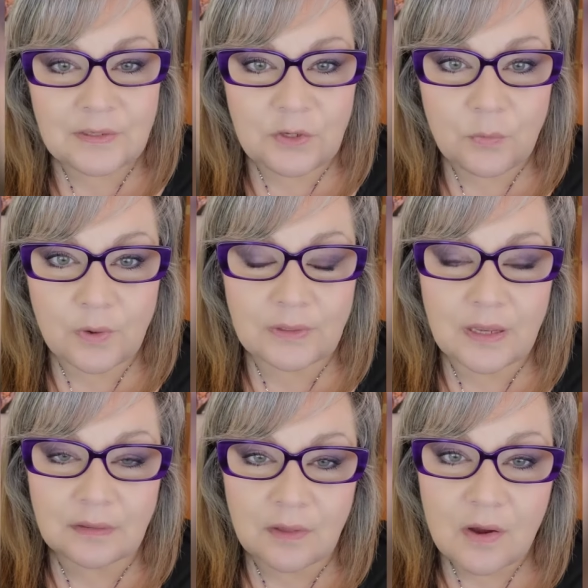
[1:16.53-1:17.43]
You want
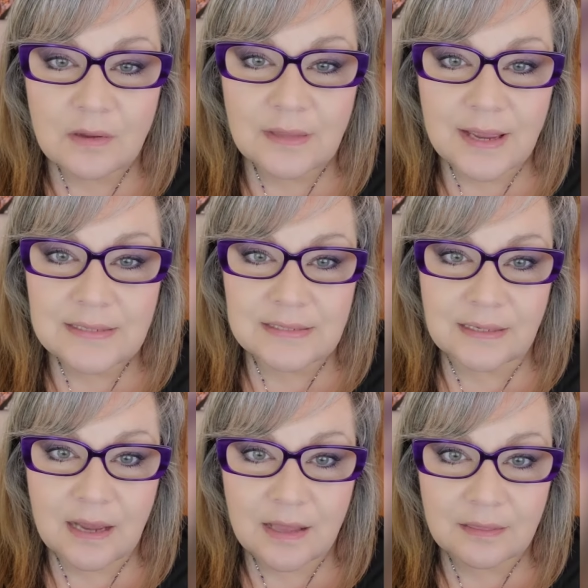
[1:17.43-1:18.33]
a
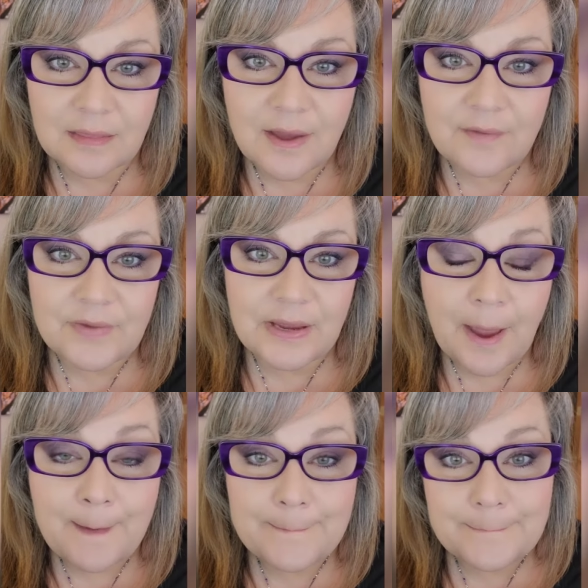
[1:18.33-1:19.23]
long-lasting, loving,
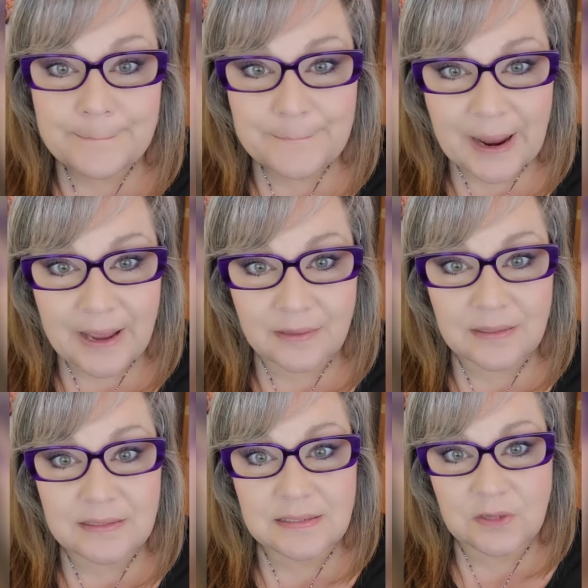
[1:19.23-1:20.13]

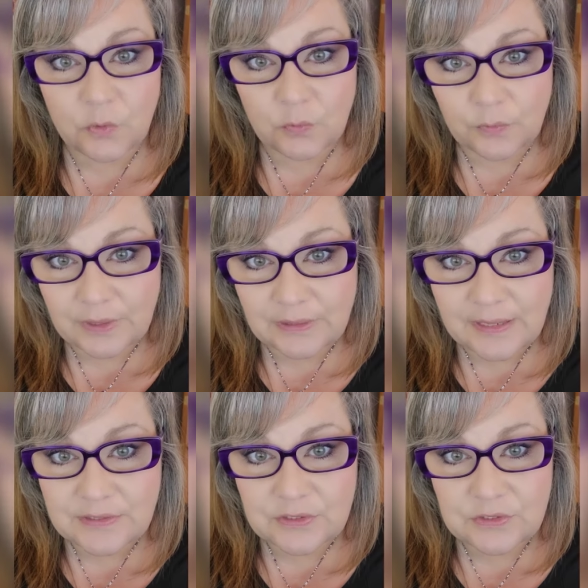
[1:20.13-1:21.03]
balanced
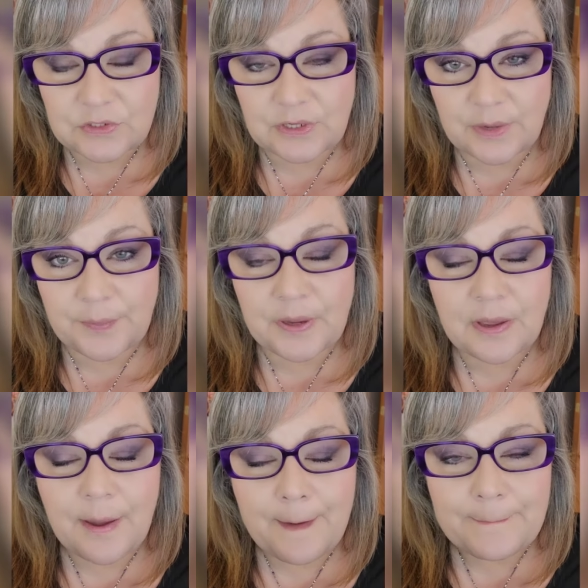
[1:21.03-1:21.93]
relationship.
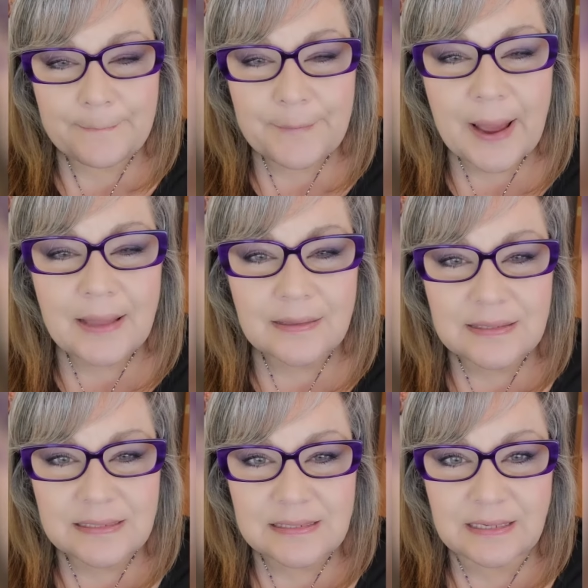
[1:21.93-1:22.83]

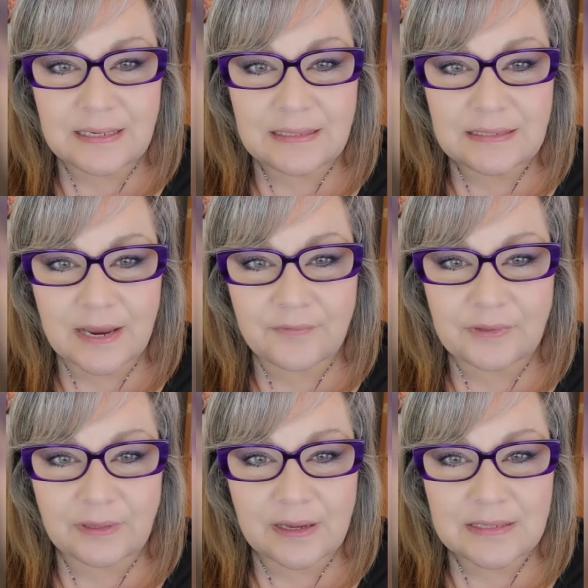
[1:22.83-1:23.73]
Balance is key to
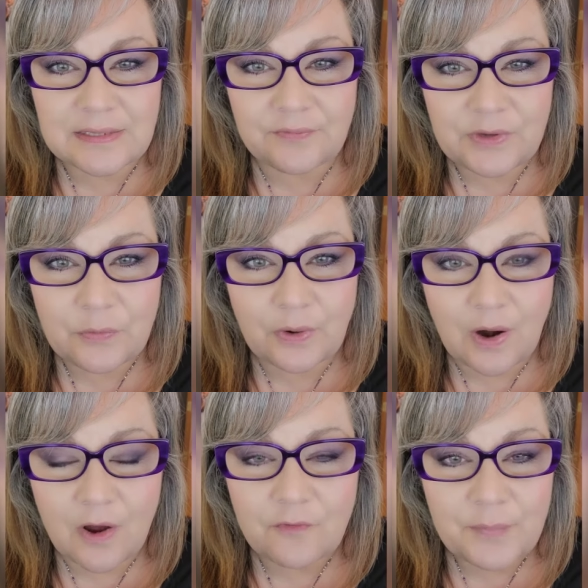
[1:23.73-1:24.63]
everything, because if you are
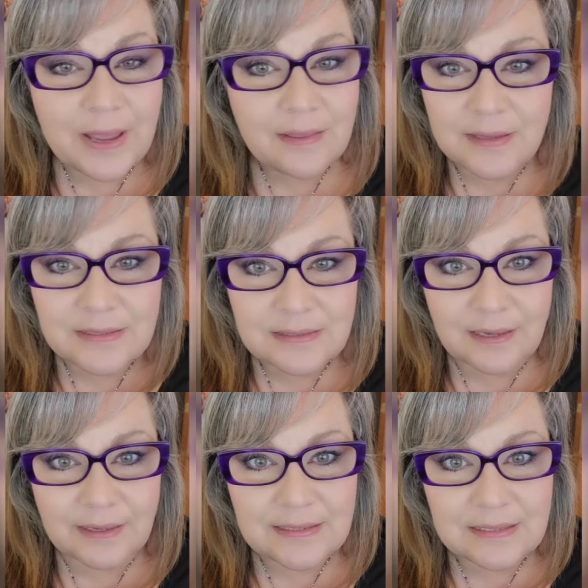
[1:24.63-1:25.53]
off balance,
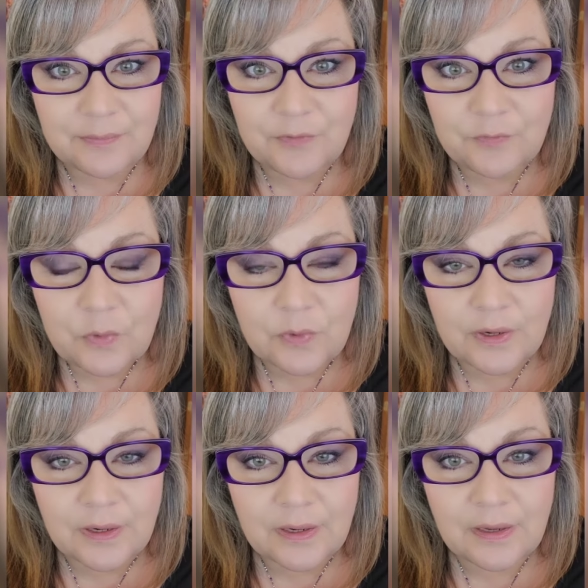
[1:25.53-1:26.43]
like I said
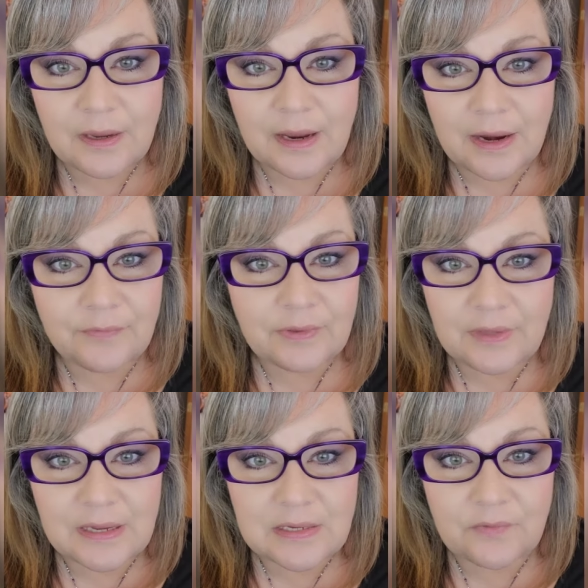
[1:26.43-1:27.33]
before,
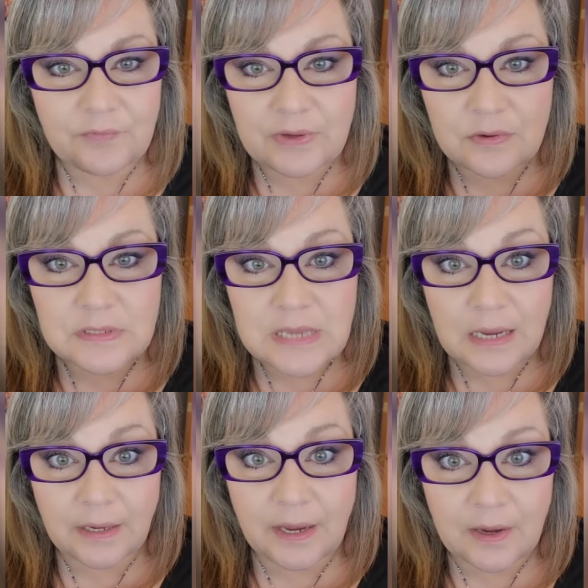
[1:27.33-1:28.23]
everything feels
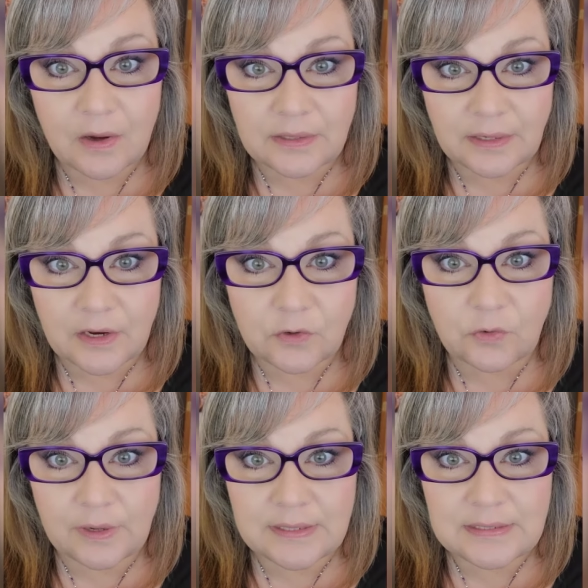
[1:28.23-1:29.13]
chaotic and
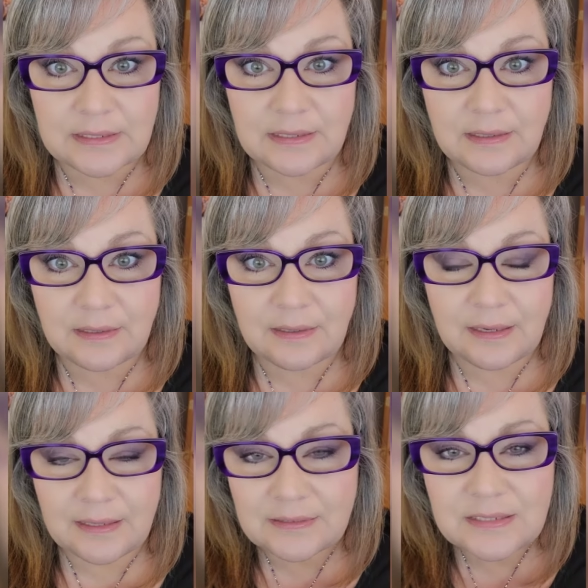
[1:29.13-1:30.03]
crazy.
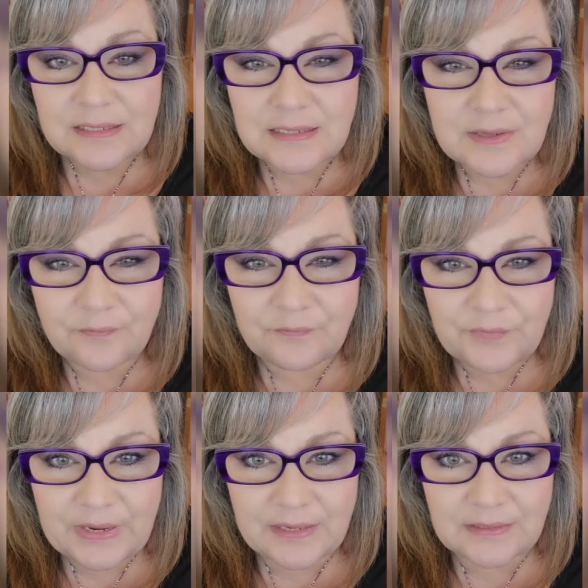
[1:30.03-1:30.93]
It just doesn't
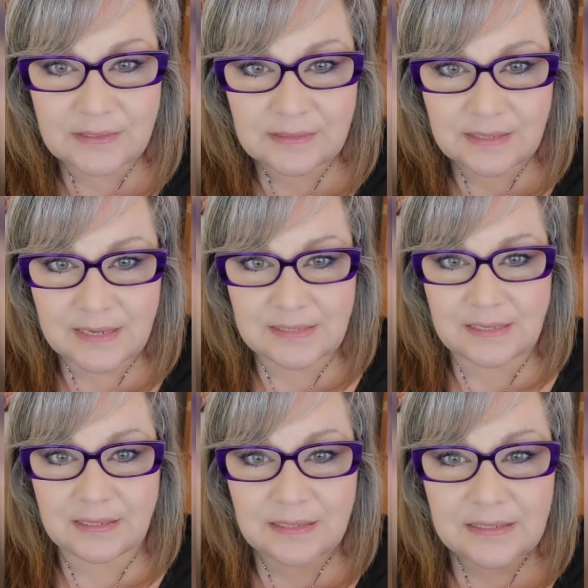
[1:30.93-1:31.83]
fit, does it?
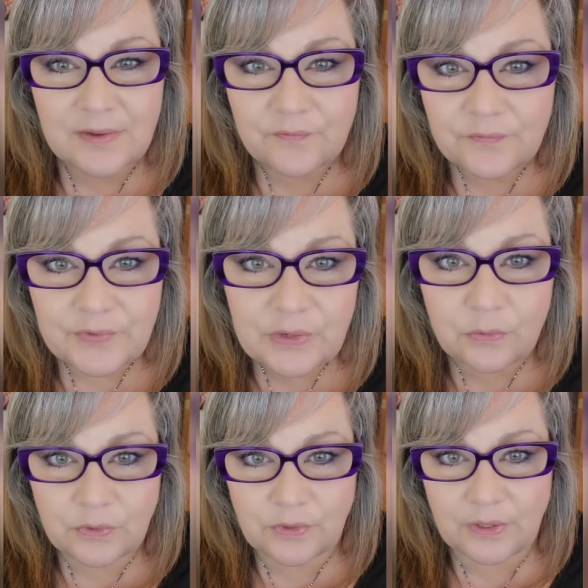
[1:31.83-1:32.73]
It doesn't feel
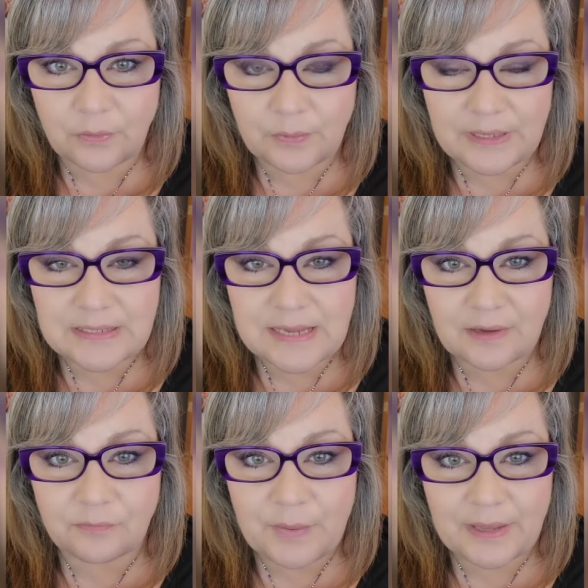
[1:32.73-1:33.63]
good when it's out
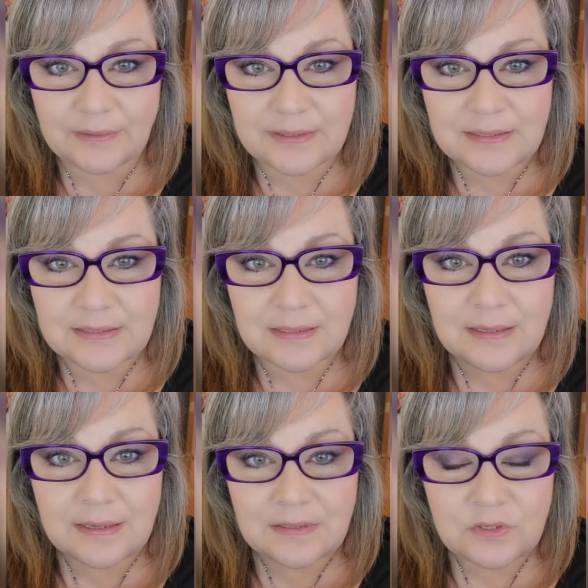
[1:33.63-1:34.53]
of balance.
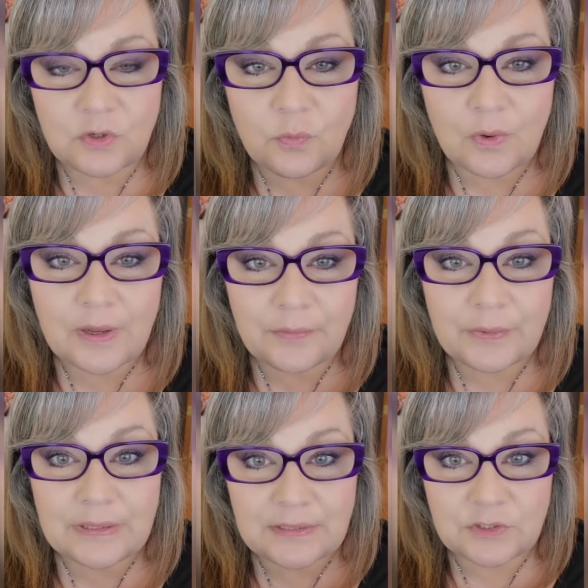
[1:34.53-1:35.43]
So you want a
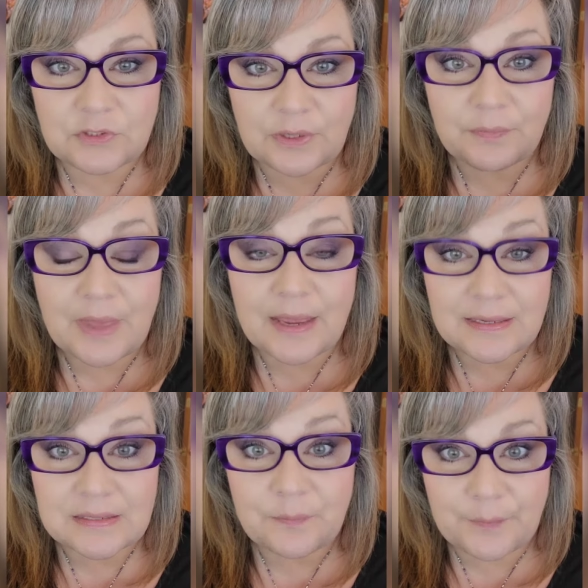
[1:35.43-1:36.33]
relationship that
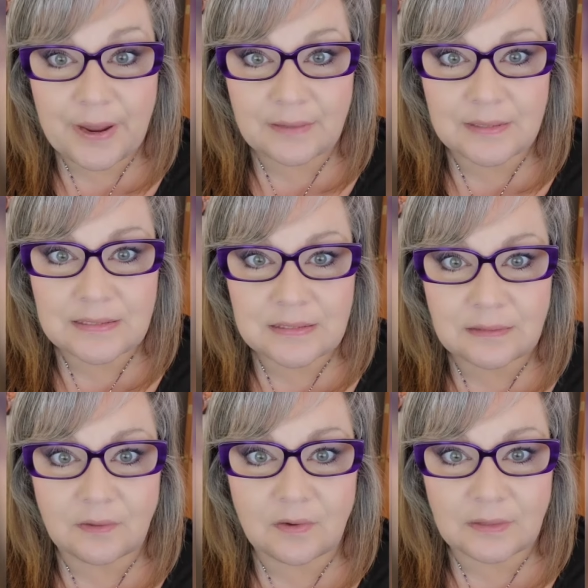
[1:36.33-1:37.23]
is balanced and
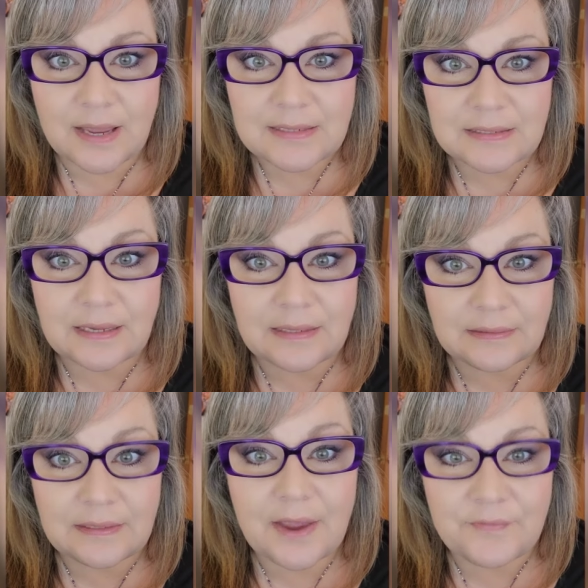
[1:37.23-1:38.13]
long-lasting
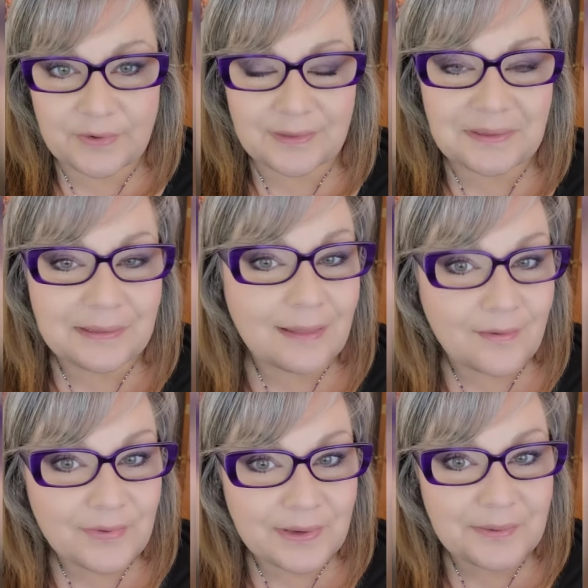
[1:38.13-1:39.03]
and definitely
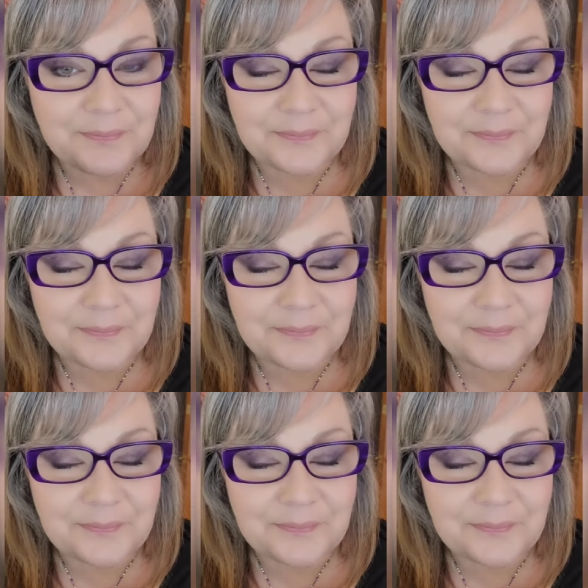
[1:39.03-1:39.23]
loving.